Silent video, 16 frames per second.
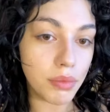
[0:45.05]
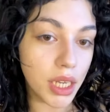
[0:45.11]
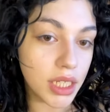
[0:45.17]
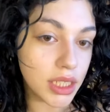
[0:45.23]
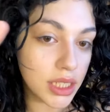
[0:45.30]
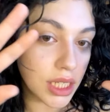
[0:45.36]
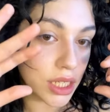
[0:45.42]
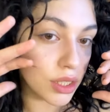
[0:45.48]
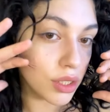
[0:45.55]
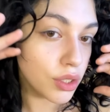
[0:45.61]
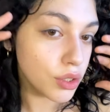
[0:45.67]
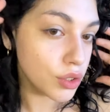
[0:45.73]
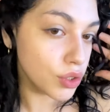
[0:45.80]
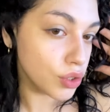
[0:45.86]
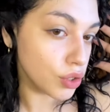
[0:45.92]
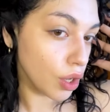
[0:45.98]
skin looks
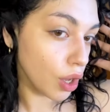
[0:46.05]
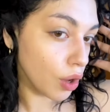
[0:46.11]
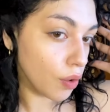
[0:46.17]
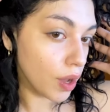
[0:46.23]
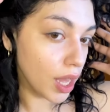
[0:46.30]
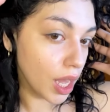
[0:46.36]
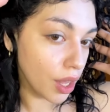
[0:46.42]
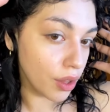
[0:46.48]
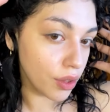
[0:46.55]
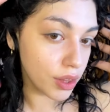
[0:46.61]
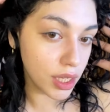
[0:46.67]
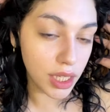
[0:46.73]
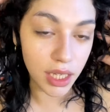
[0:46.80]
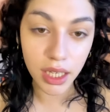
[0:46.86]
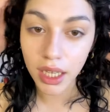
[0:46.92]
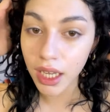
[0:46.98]
so
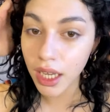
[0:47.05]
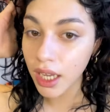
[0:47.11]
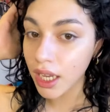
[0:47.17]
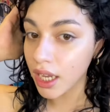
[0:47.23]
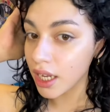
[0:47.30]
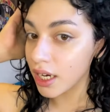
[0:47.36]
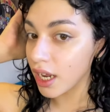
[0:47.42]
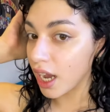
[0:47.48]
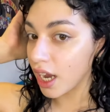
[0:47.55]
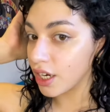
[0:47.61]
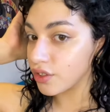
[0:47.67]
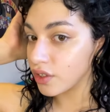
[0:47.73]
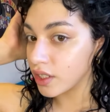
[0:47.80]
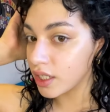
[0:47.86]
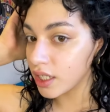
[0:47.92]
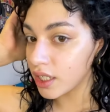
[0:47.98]
healthy and
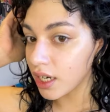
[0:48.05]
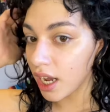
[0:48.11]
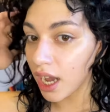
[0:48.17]
hydrated.